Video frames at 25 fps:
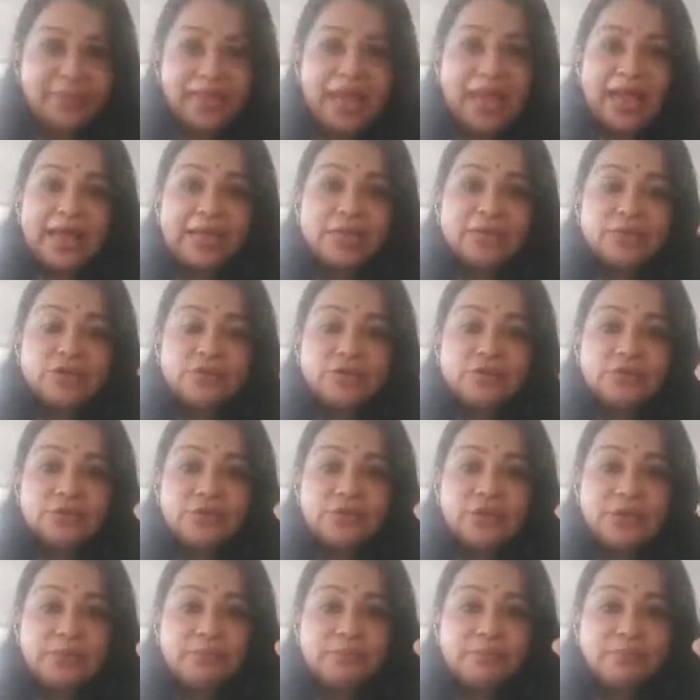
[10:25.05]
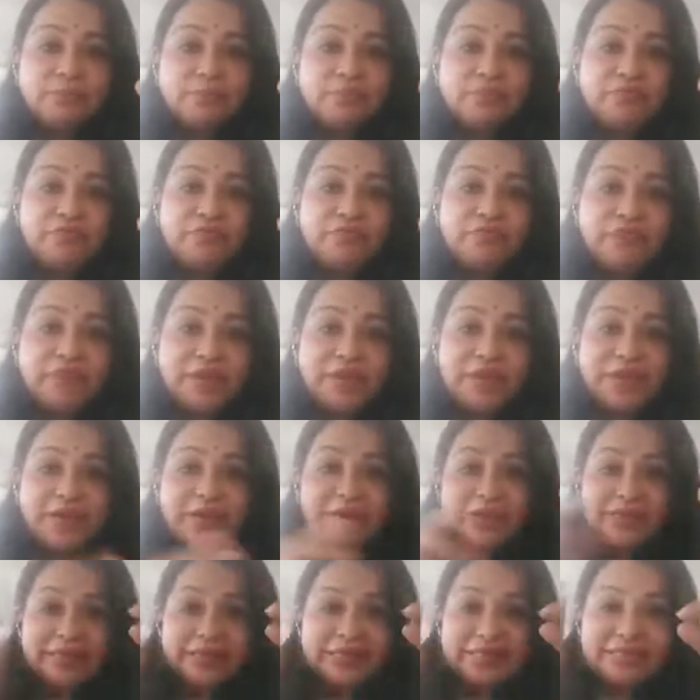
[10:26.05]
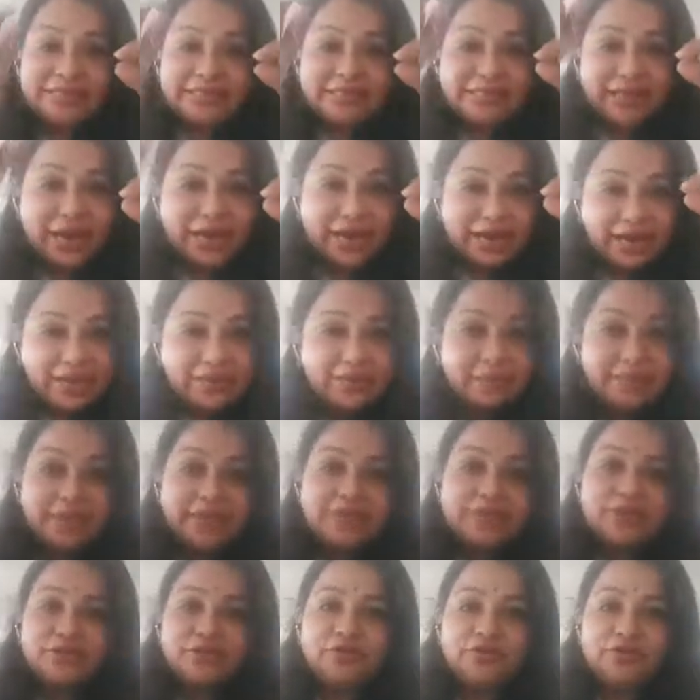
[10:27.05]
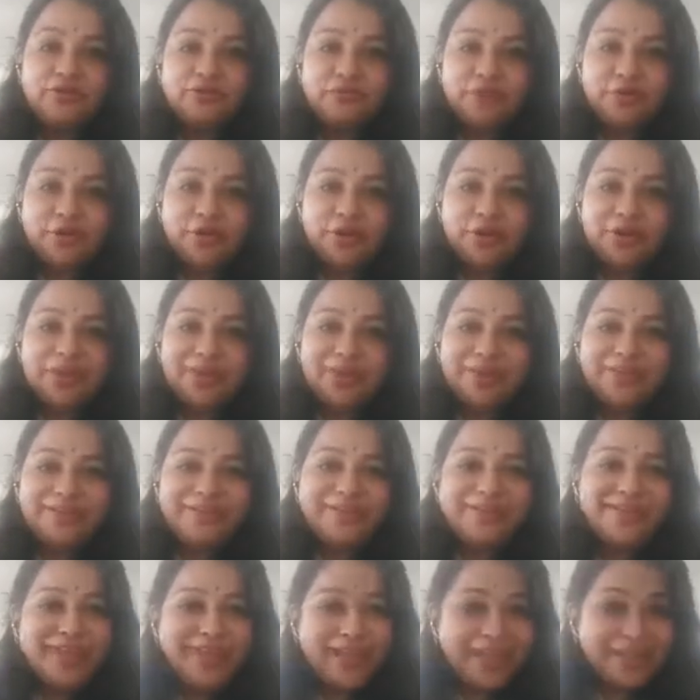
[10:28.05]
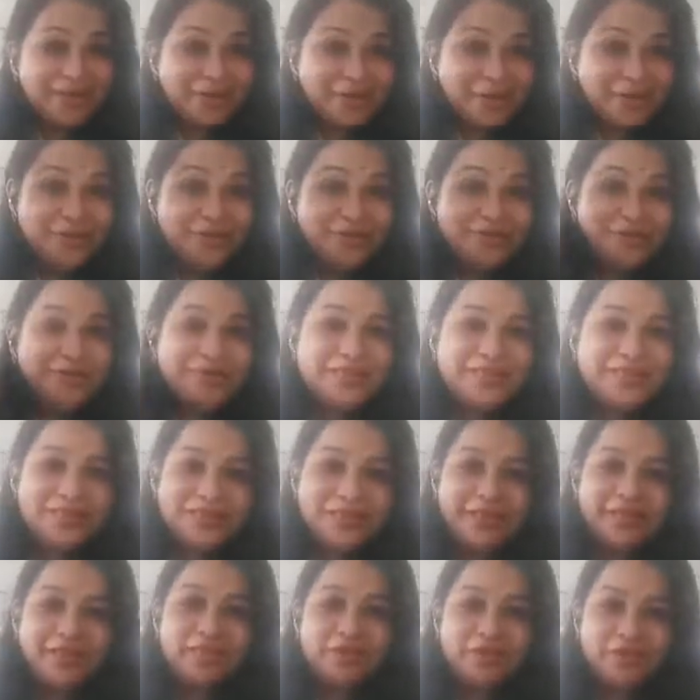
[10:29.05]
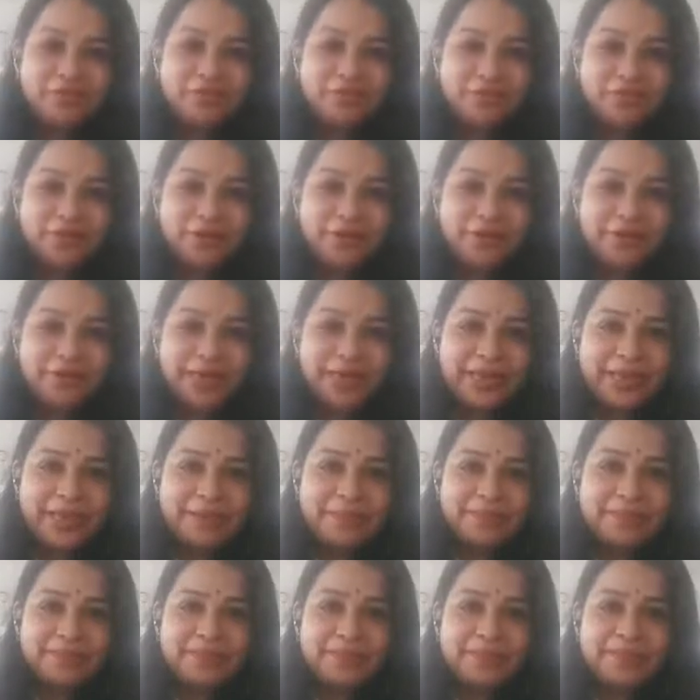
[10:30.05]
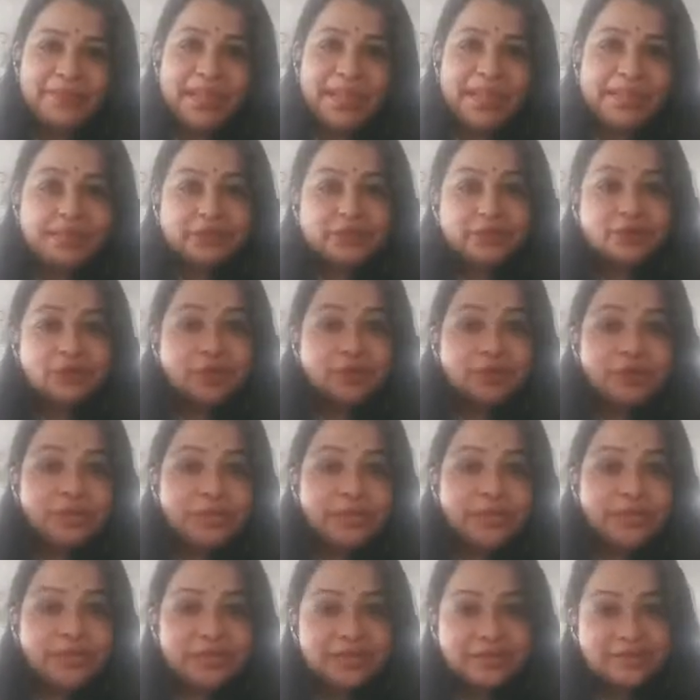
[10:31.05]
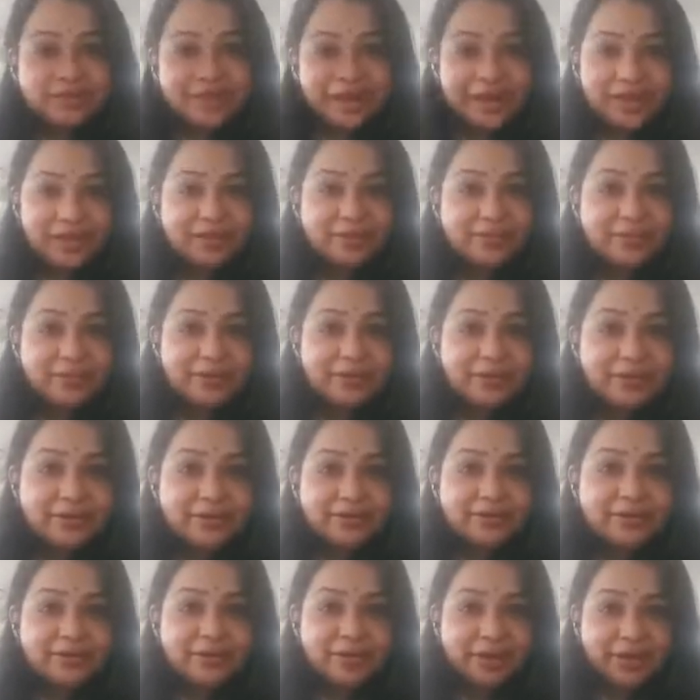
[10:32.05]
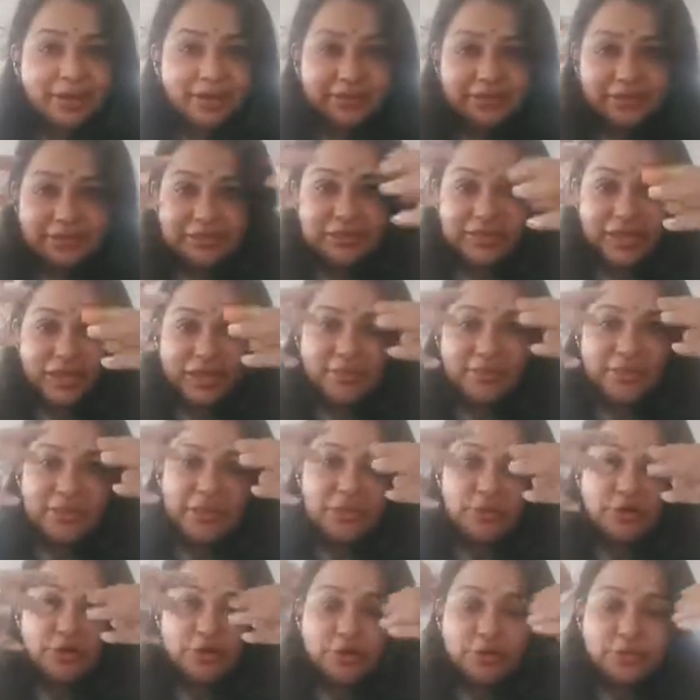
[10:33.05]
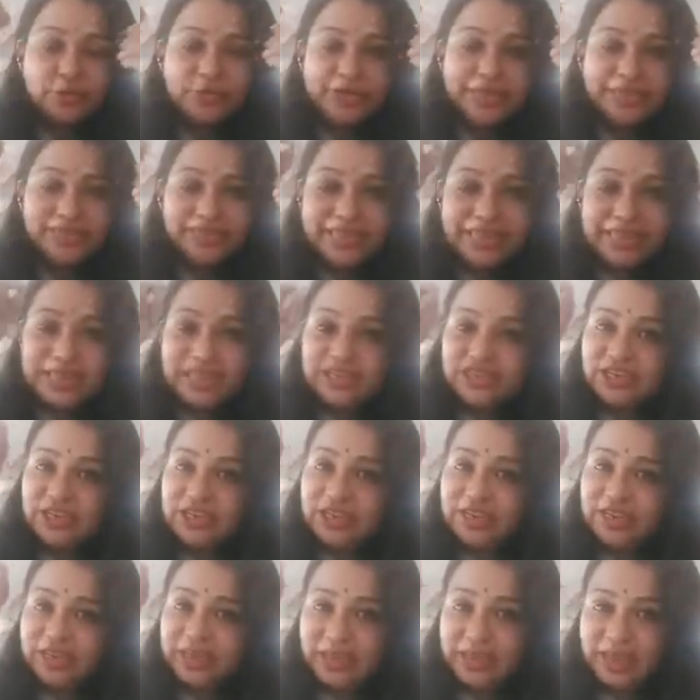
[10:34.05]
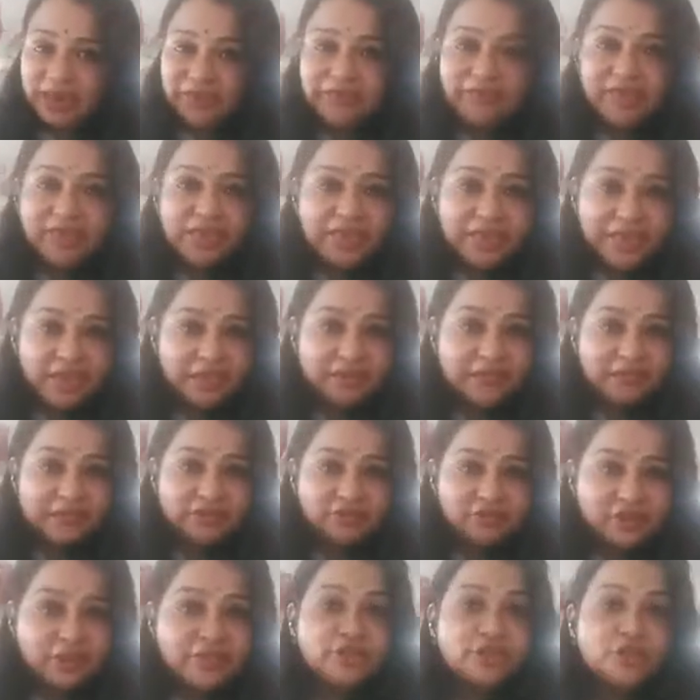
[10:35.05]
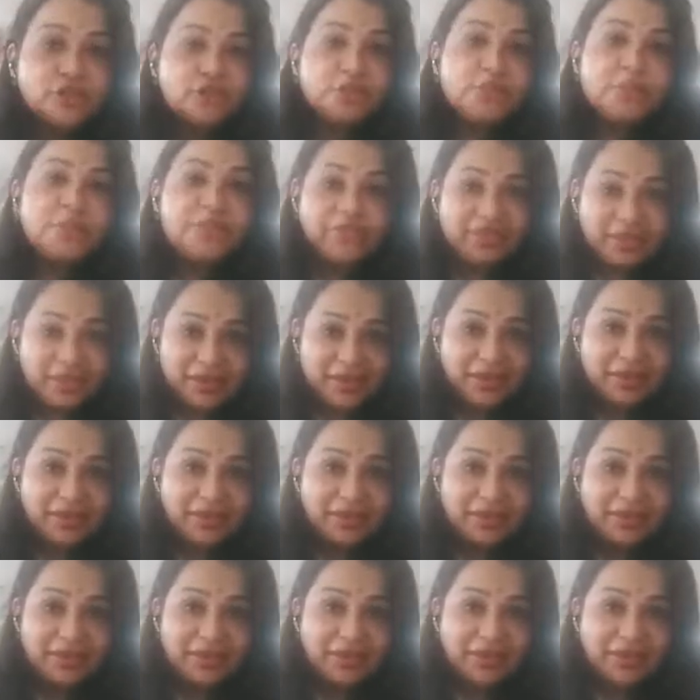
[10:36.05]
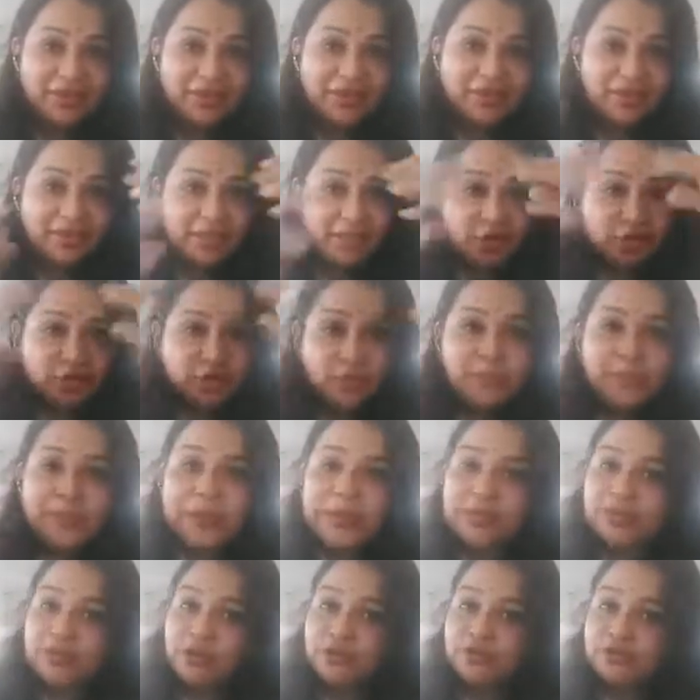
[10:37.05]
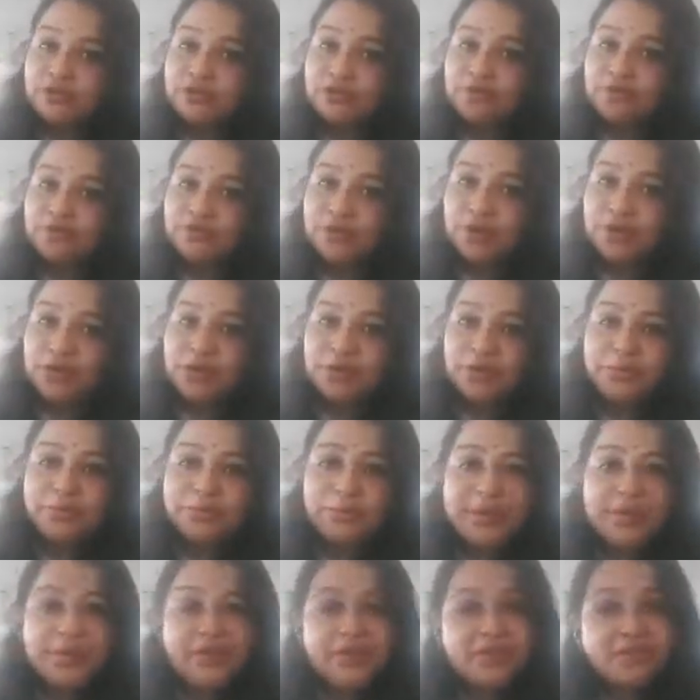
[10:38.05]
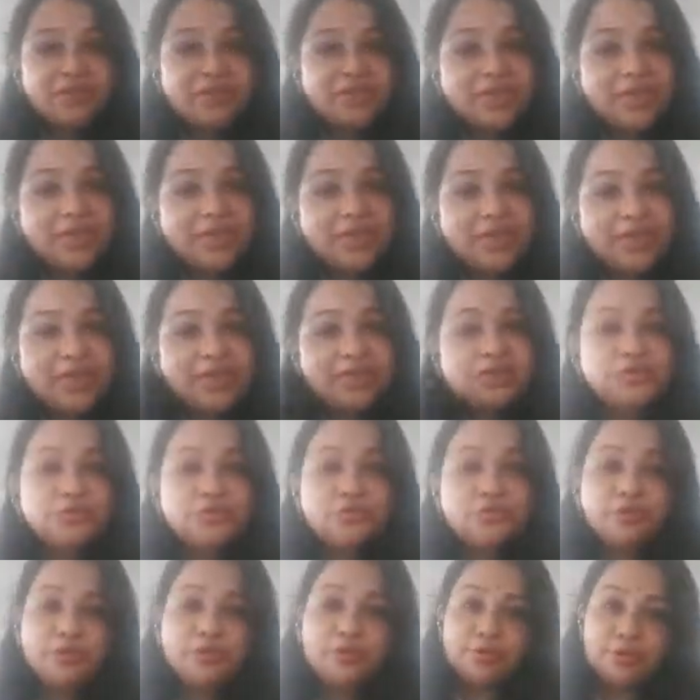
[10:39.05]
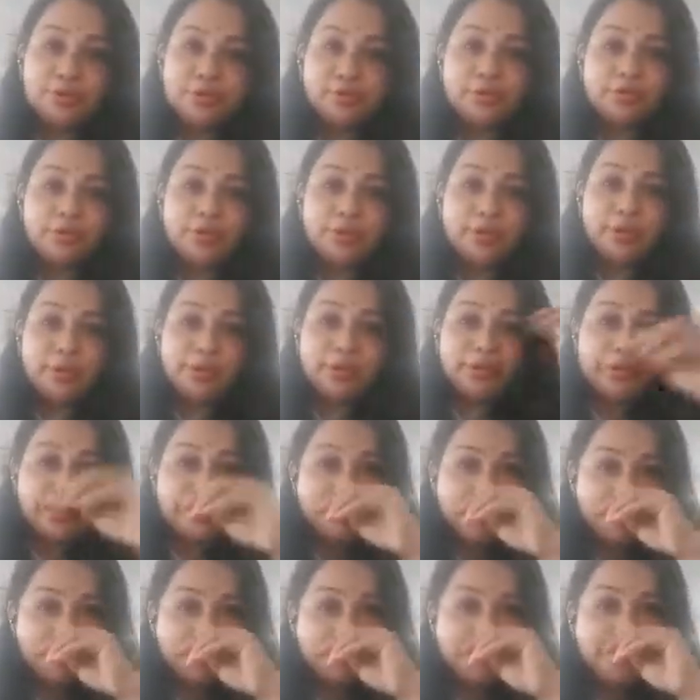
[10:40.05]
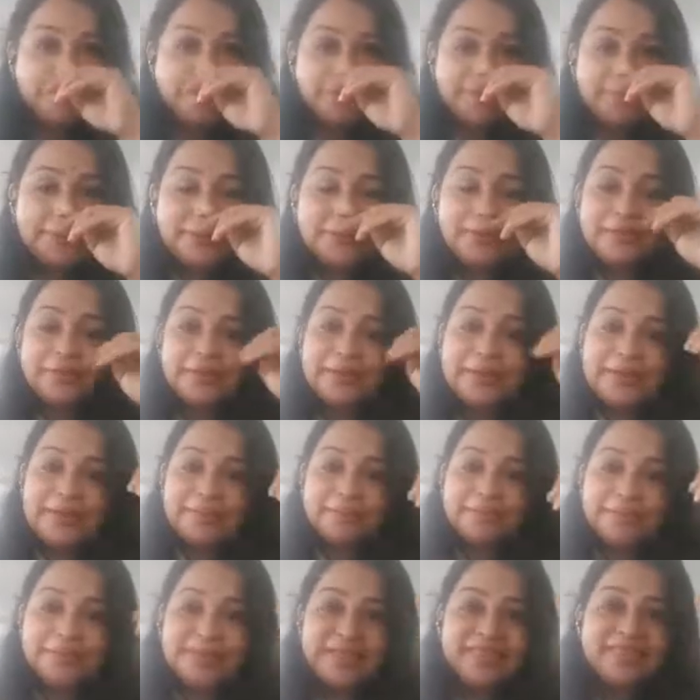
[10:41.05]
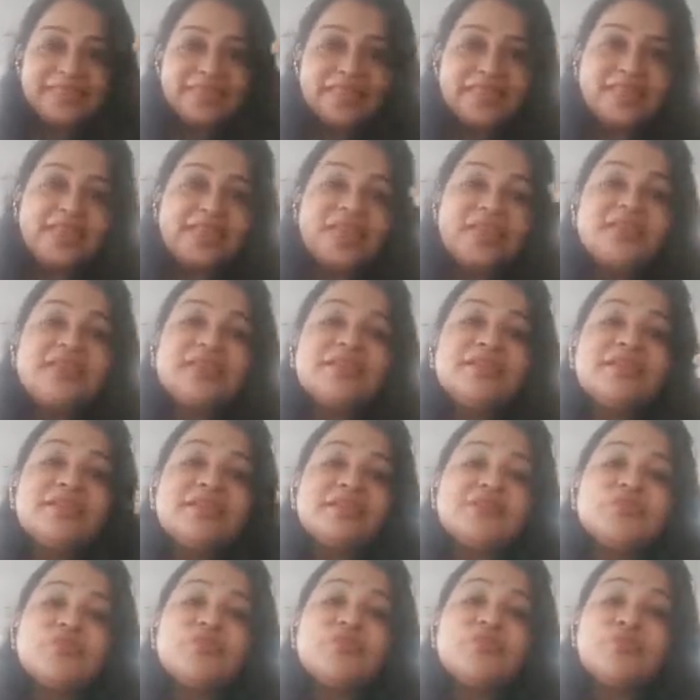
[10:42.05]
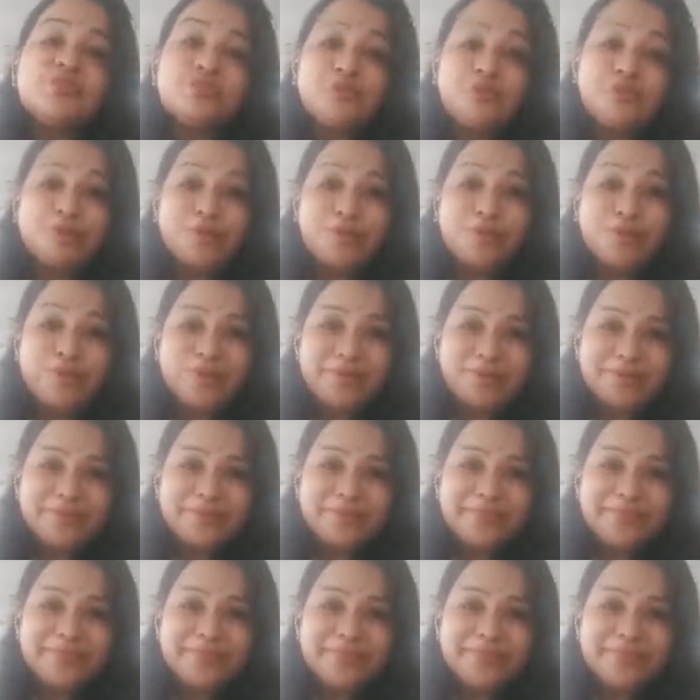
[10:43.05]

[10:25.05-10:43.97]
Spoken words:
and to improve the diameter of your hair and also the length of your hair. It's not only the diameter, you should get each and every hair strand should be thick. There should be a lot of volume. Even the hair should grow long. There are many people who complain that the hair does not grow long.